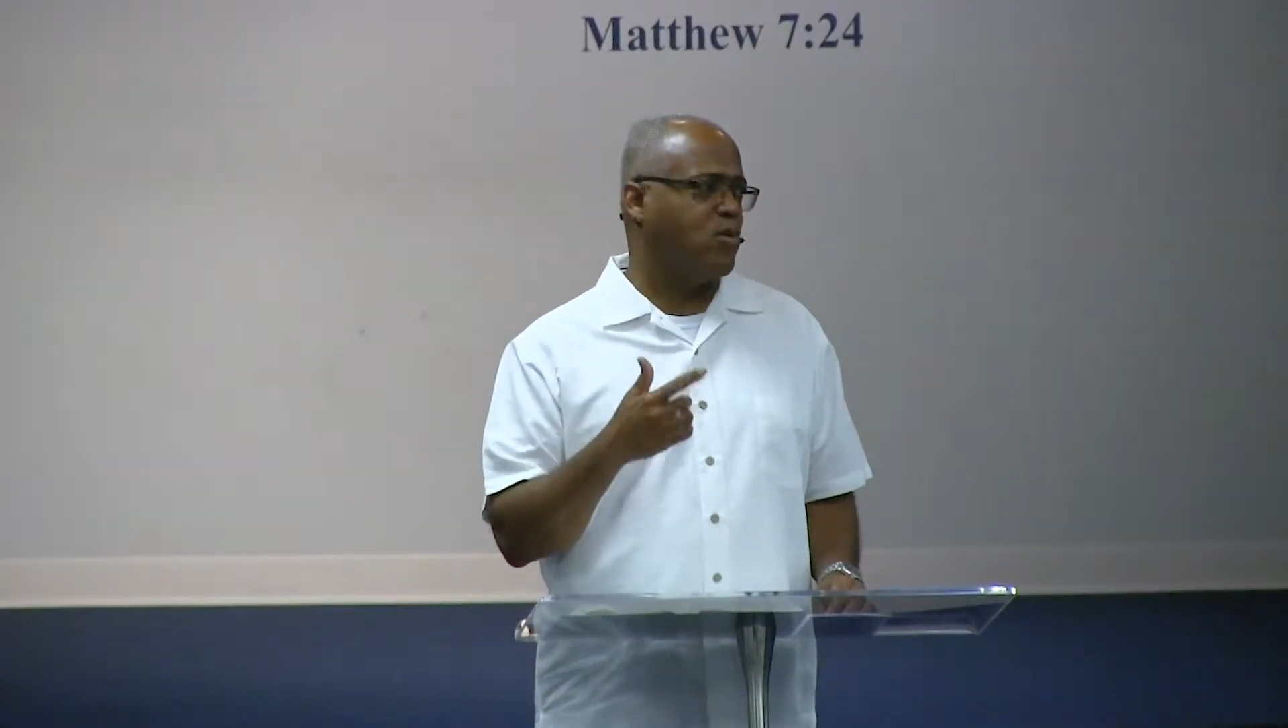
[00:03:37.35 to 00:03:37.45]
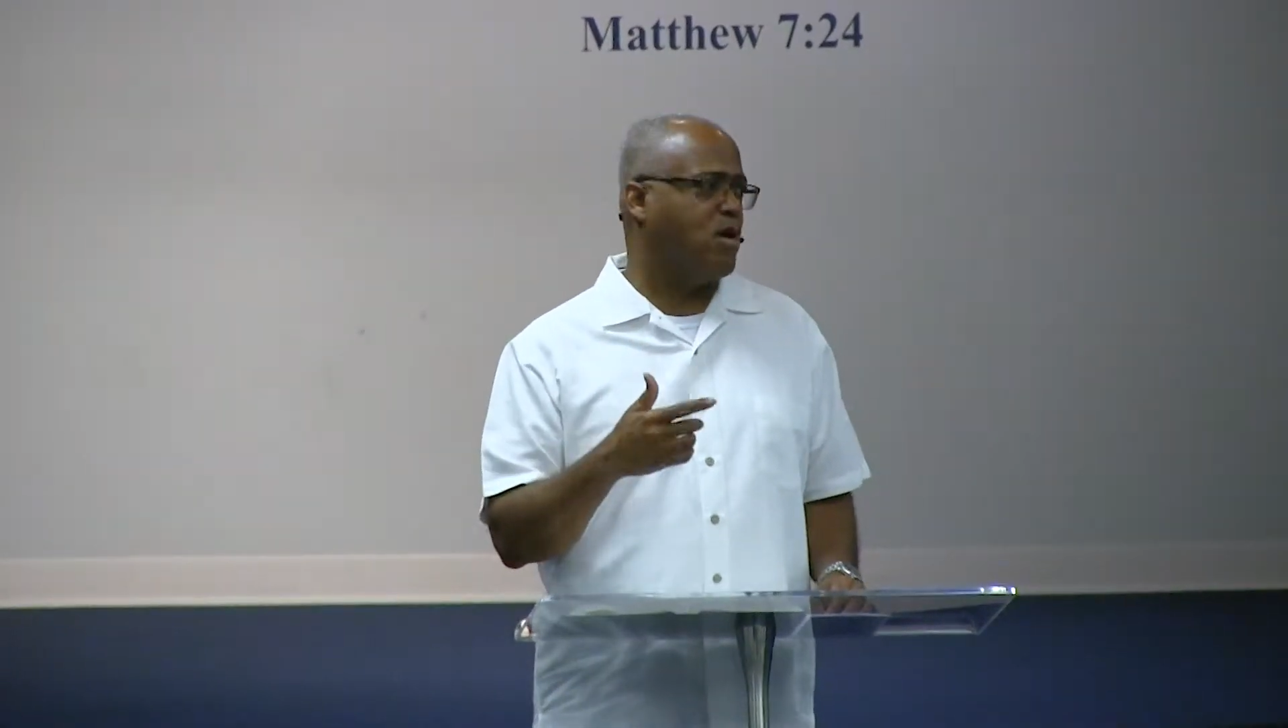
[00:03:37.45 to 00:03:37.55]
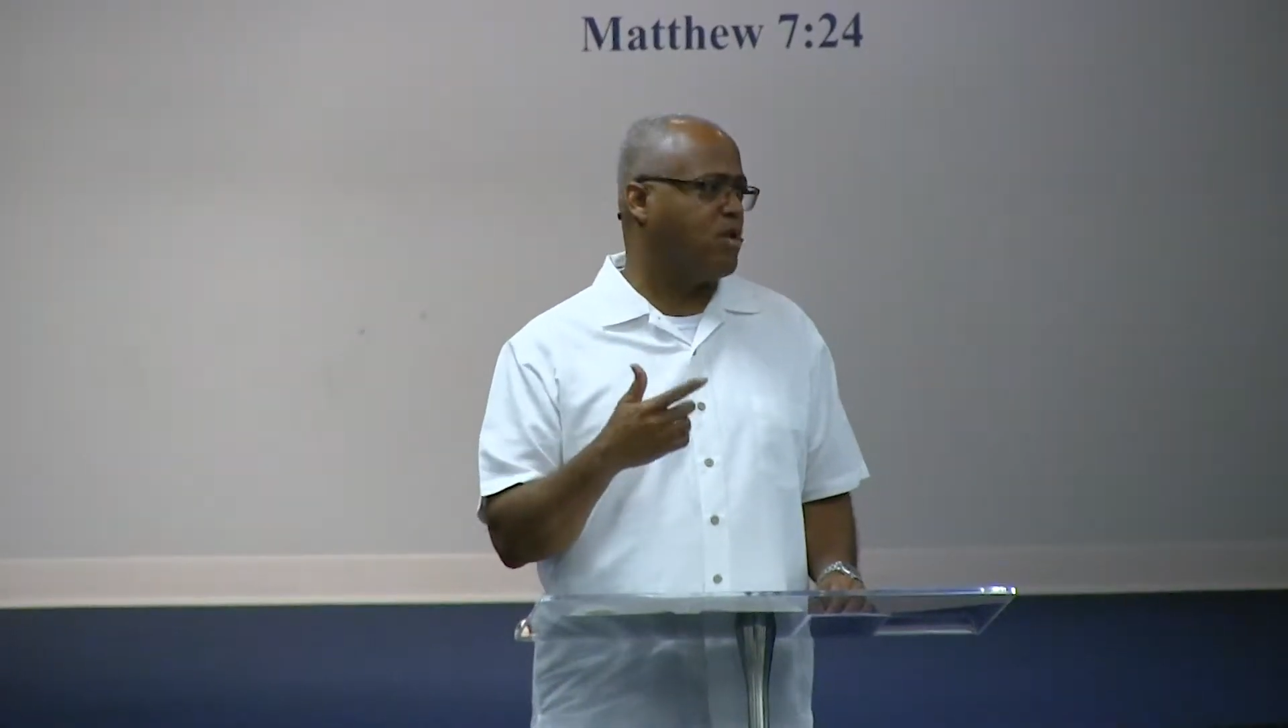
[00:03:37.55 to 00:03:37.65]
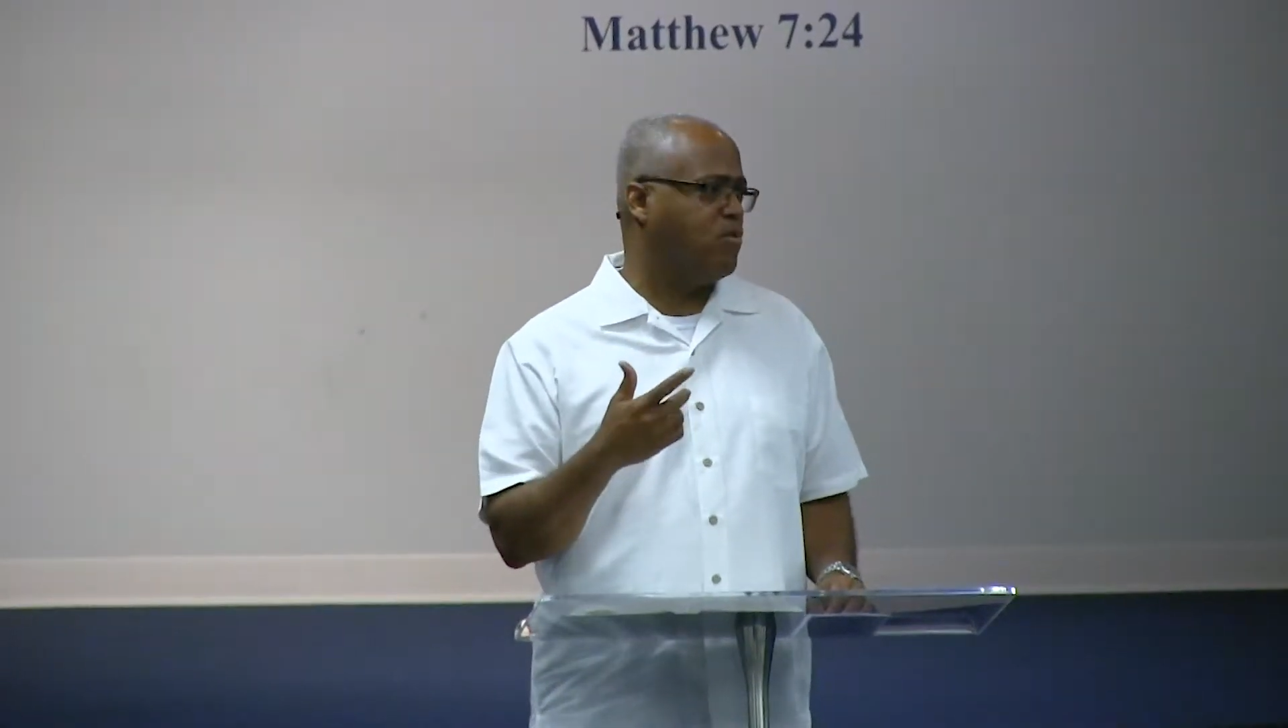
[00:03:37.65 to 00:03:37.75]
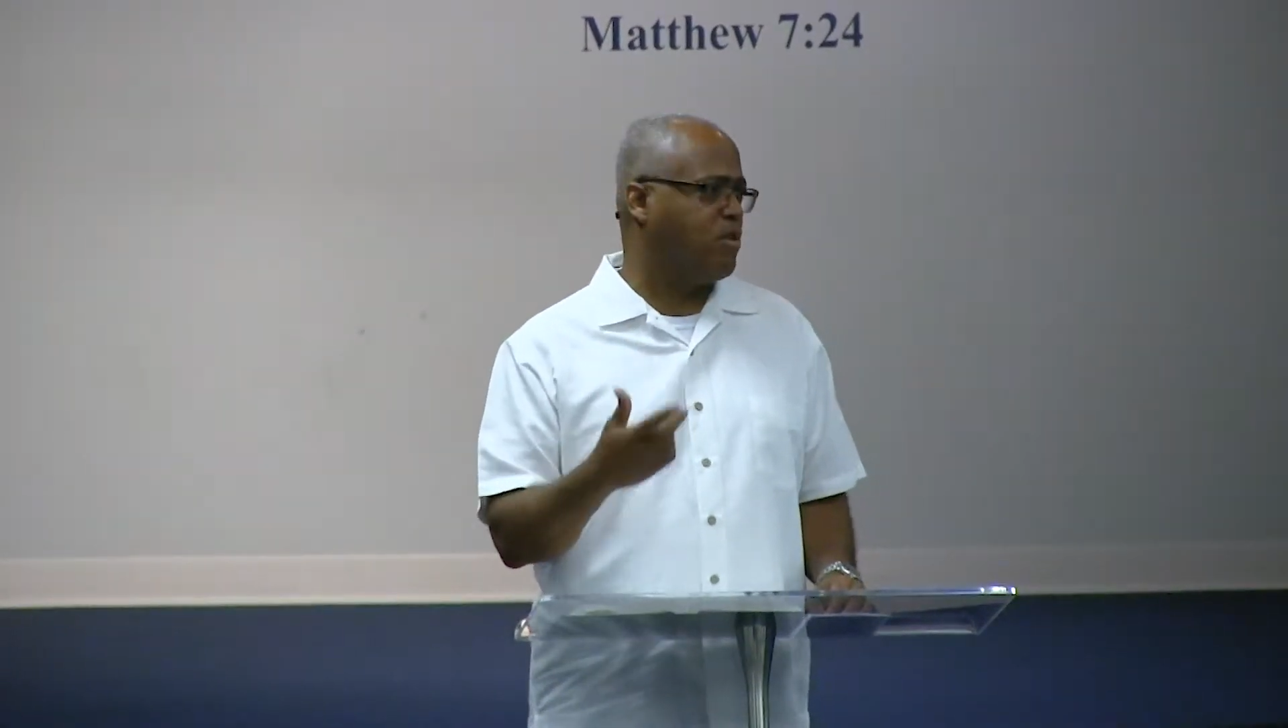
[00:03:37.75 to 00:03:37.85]

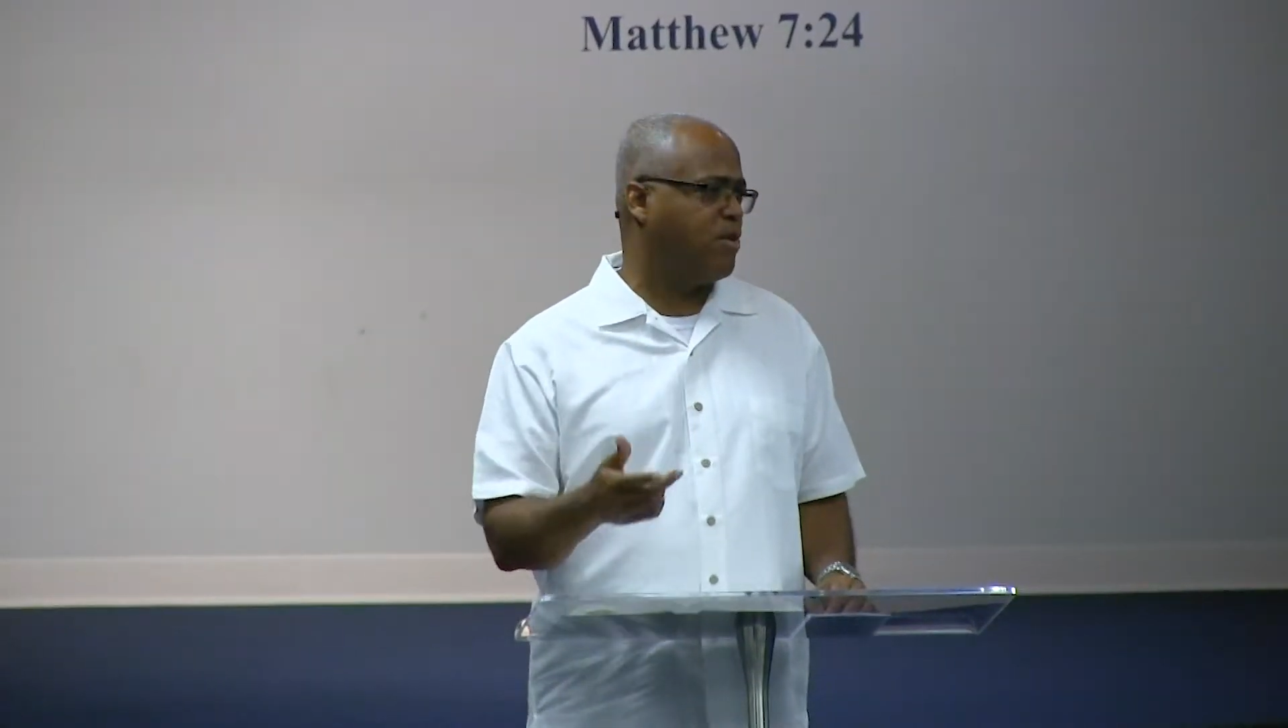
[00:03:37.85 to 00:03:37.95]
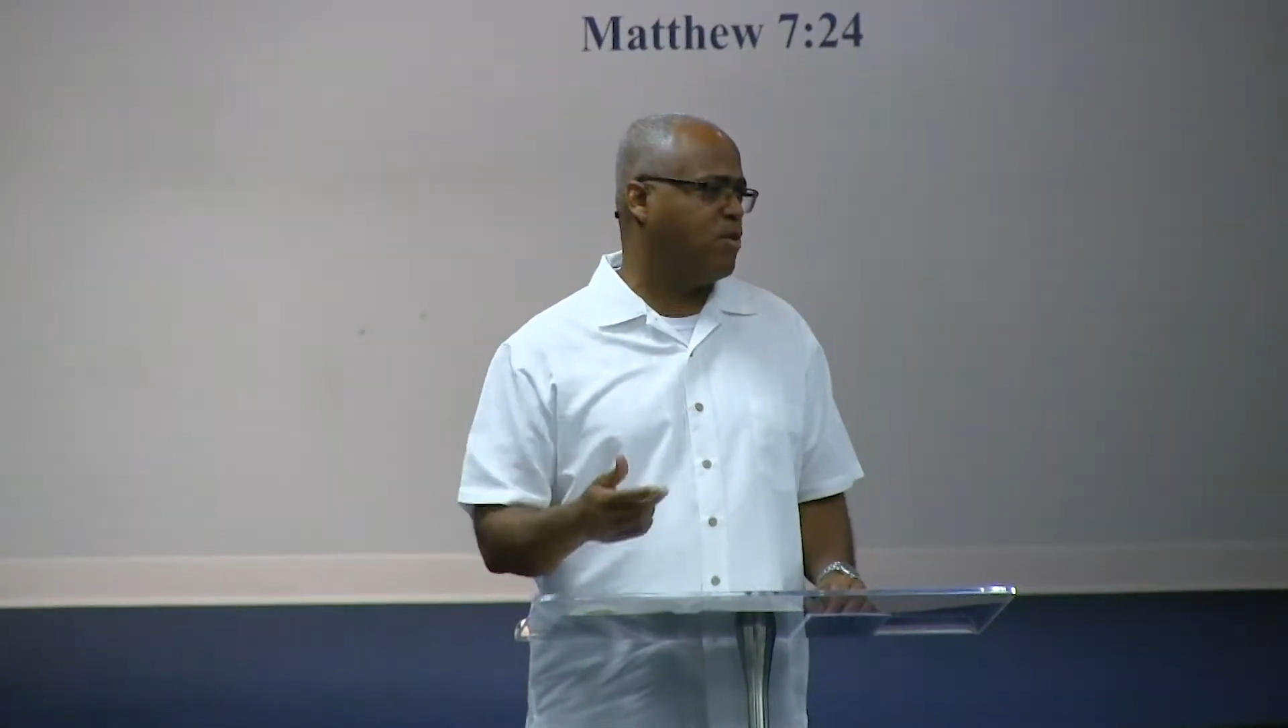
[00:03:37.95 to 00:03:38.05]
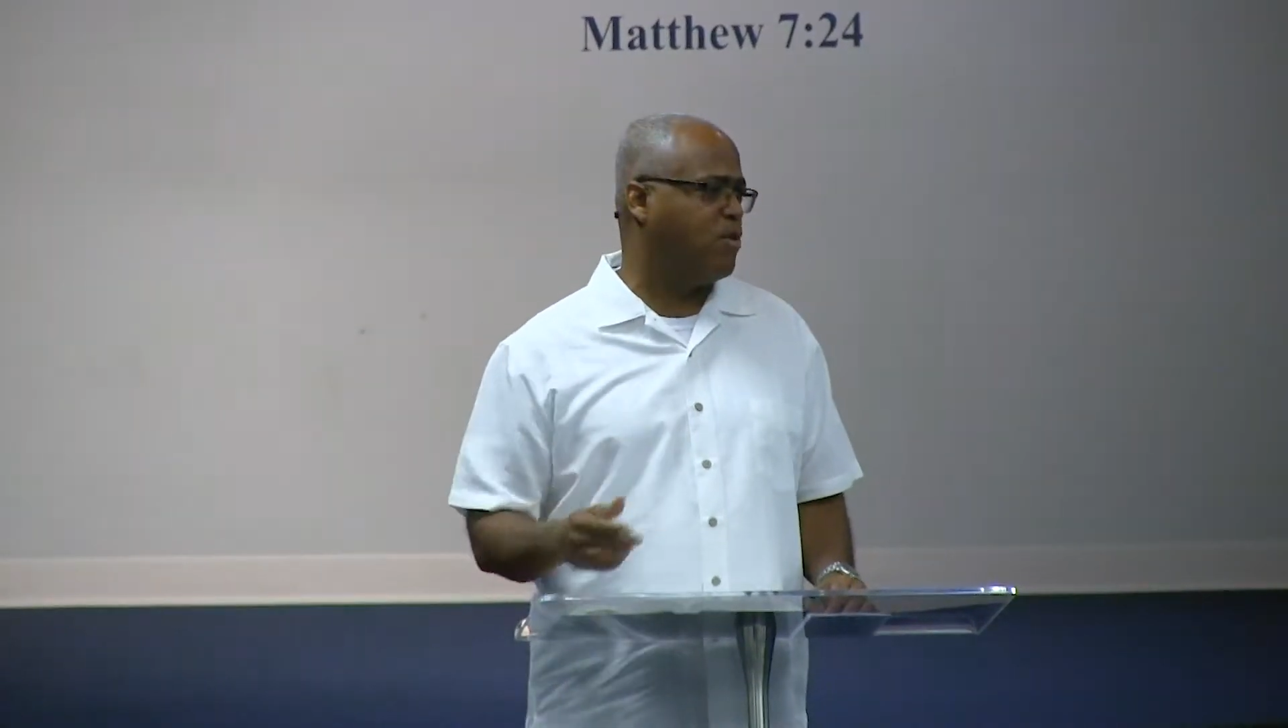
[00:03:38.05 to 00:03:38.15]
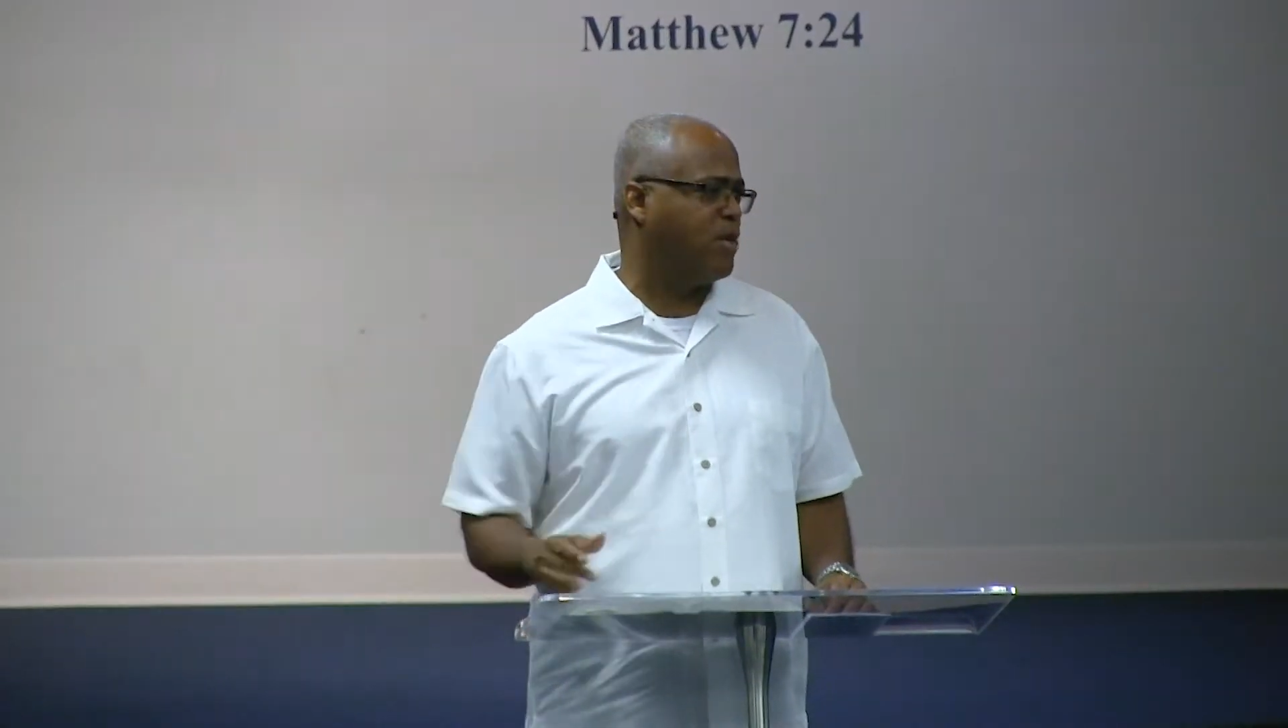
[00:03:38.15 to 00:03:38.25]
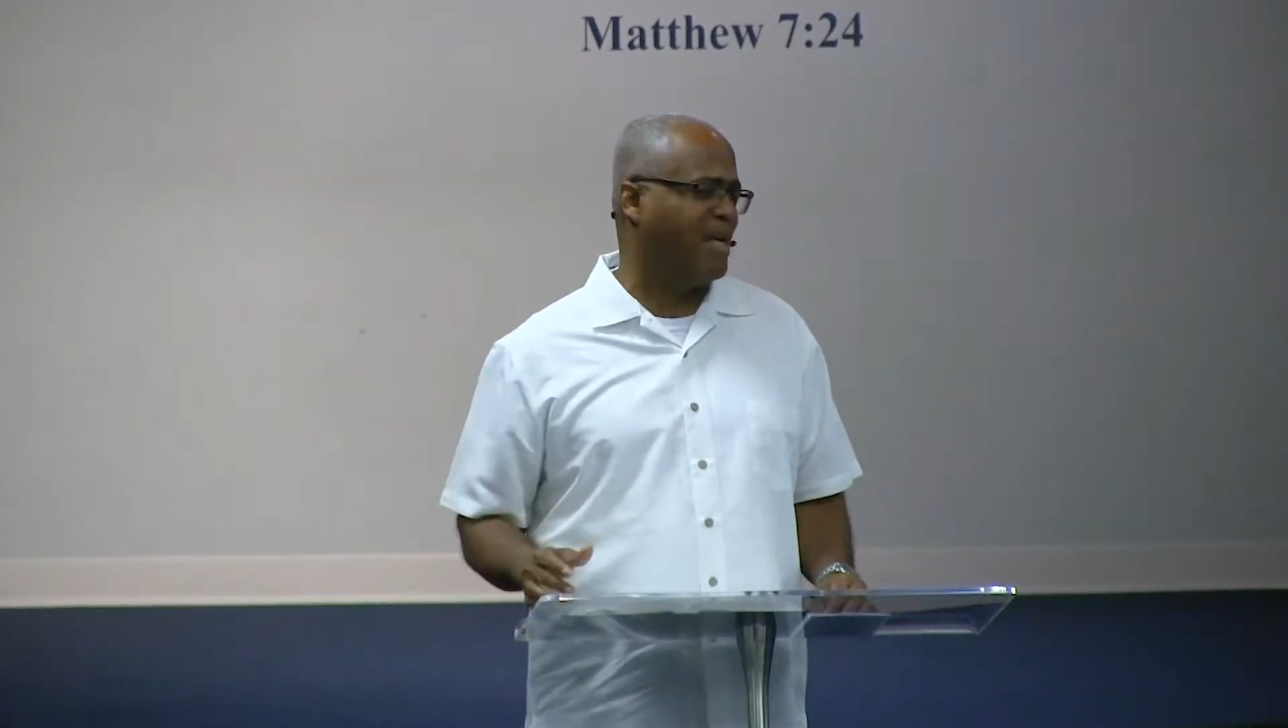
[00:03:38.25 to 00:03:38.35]
walking with the
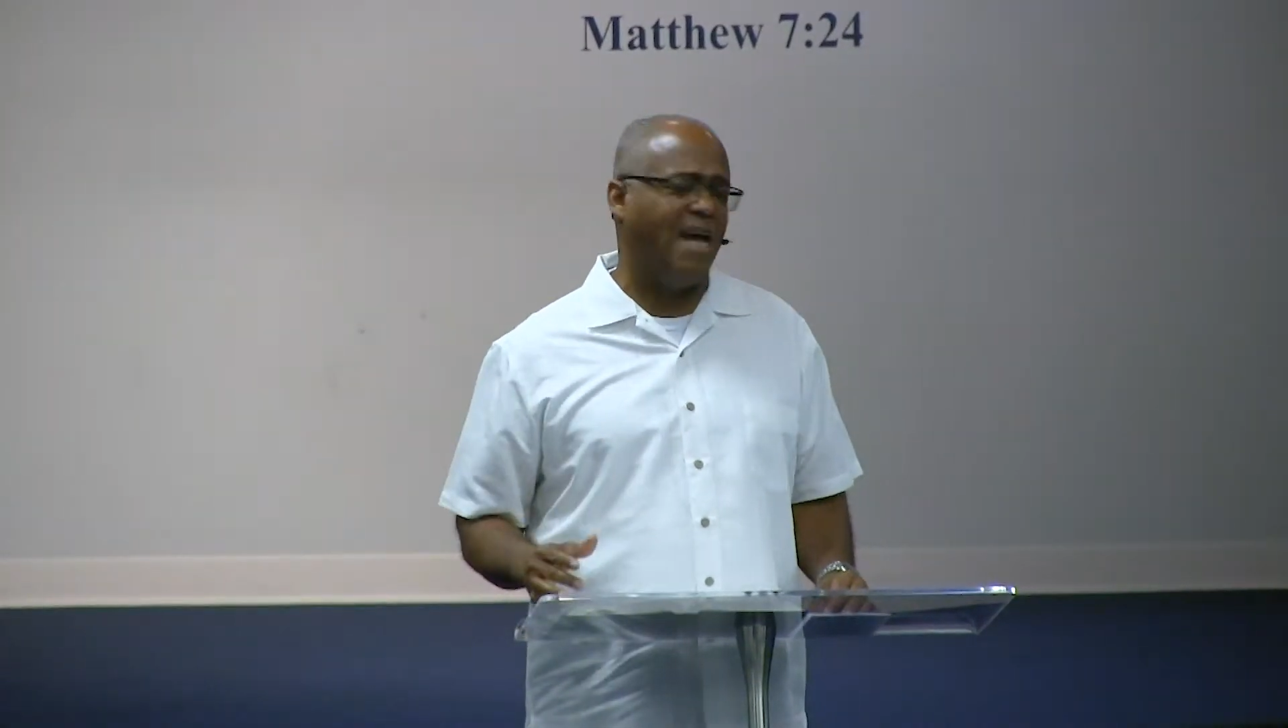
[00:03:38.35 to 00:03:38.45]
Lord.